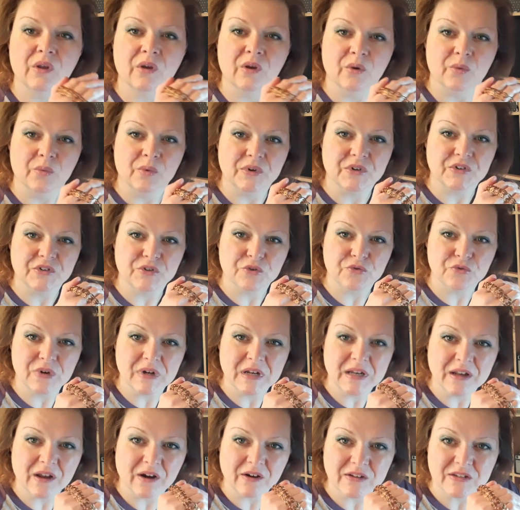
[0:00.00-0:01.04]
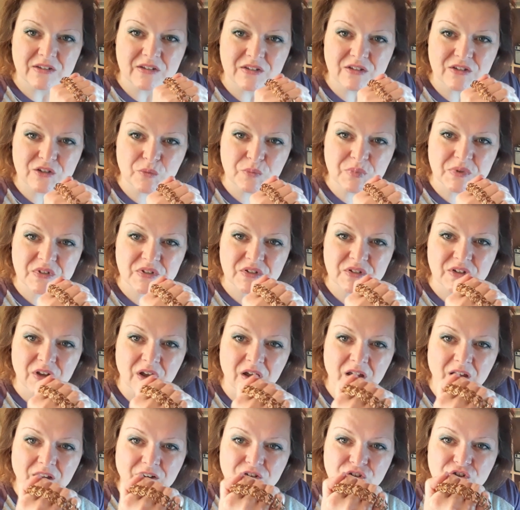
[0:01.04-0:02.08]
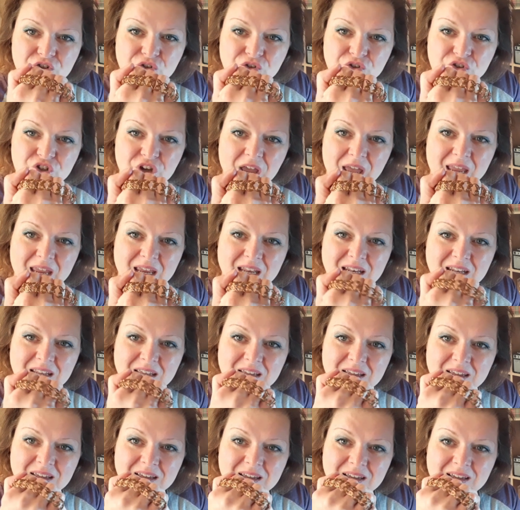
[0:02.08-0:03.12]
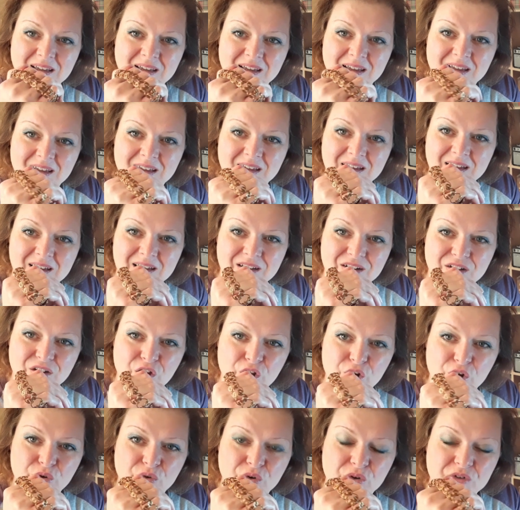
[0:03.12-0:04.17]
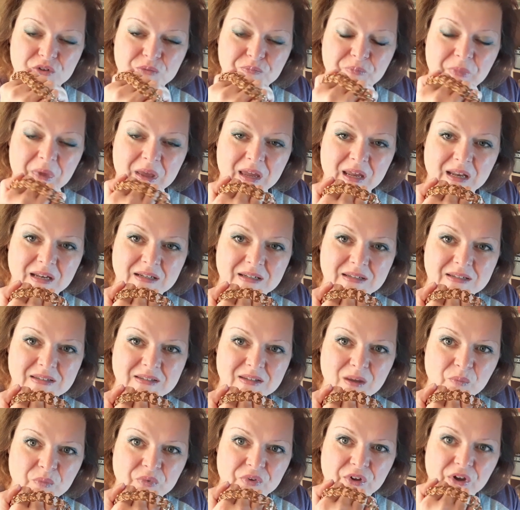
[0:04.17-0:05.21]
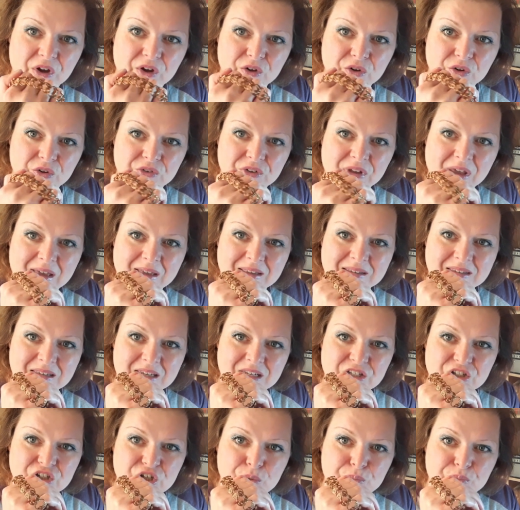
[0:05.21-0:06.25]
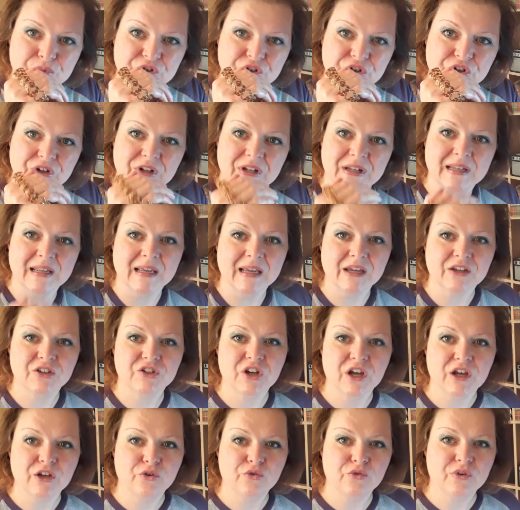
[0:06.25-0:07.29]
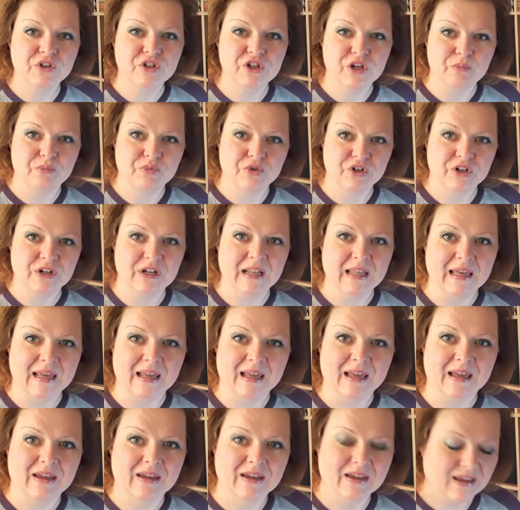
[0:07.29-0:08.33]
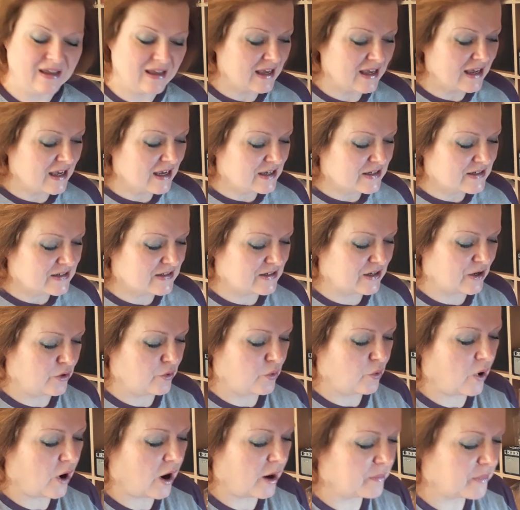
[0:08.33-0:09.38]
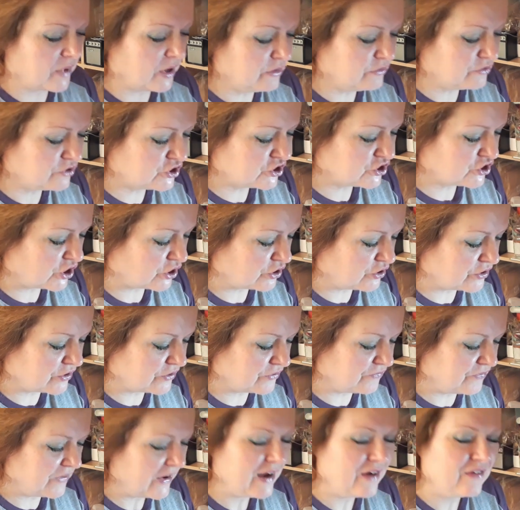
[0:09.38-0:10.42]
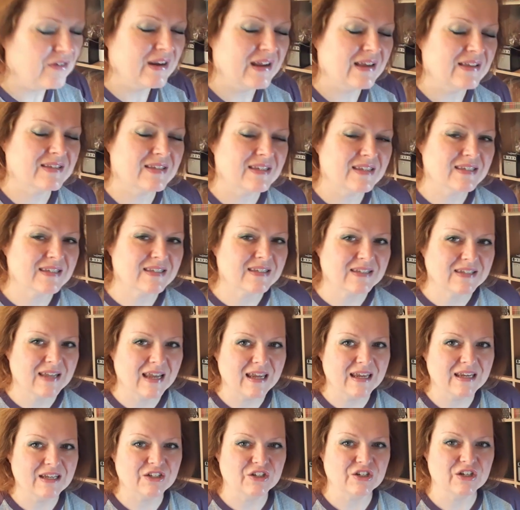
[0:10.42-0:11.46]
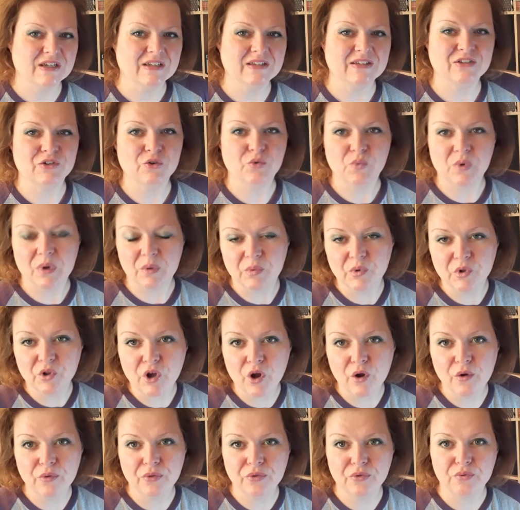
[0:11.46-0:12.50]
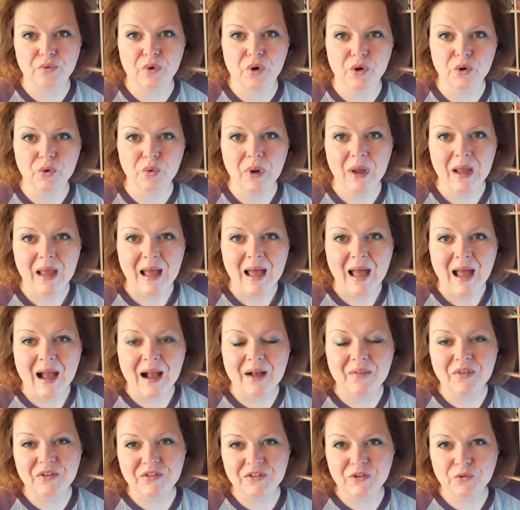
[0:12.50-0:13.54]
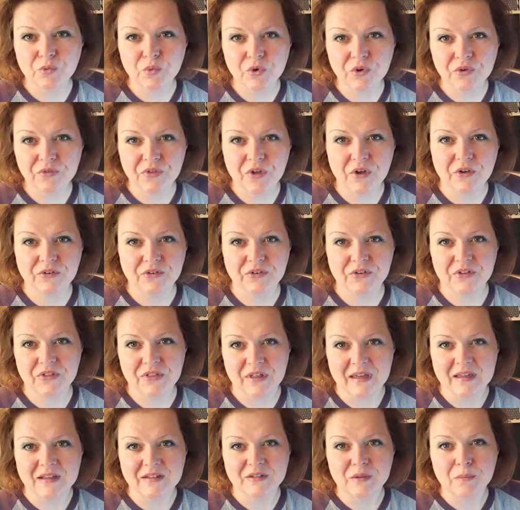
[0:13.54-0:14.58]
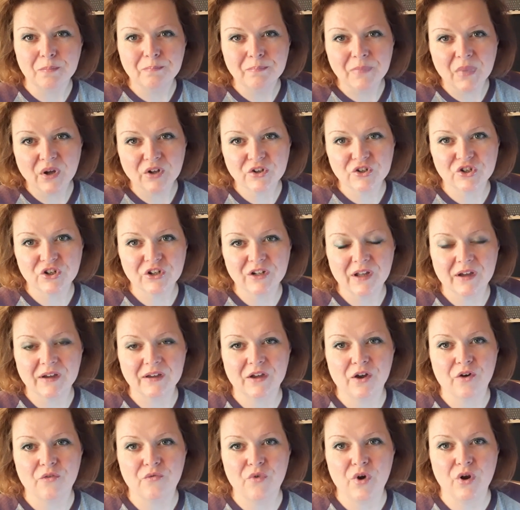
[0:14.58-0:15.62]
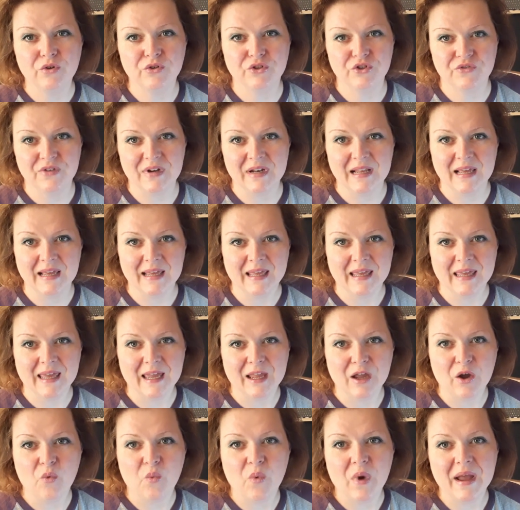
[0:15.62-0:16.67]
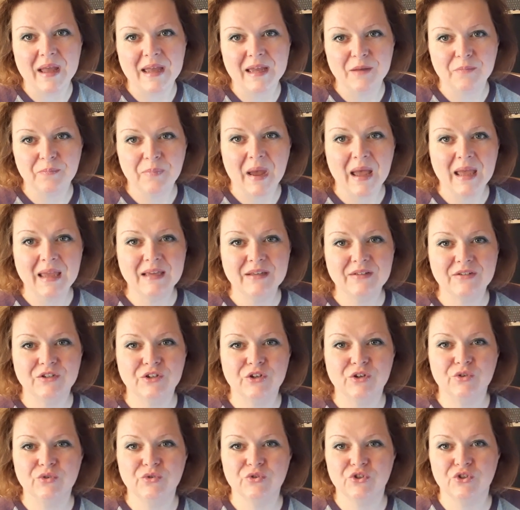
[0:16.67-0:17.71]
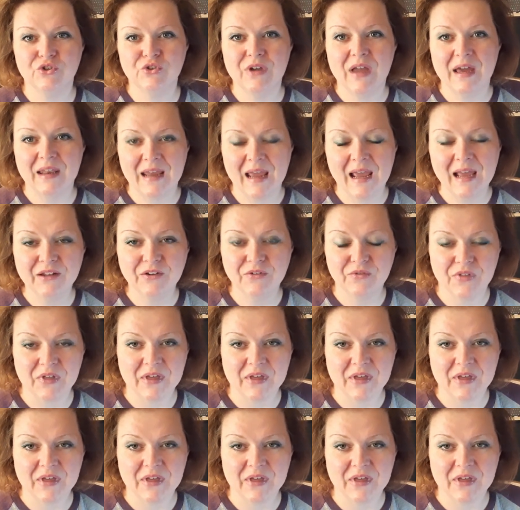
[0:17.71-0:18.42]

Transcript: which is a really nice substantial chain known in some circles as Egyptian link chain or Egyptian link. So I'm going to show you the various stages that we will go through. And this is one of those things, much like rosary linking, where it pays you to get ahead of the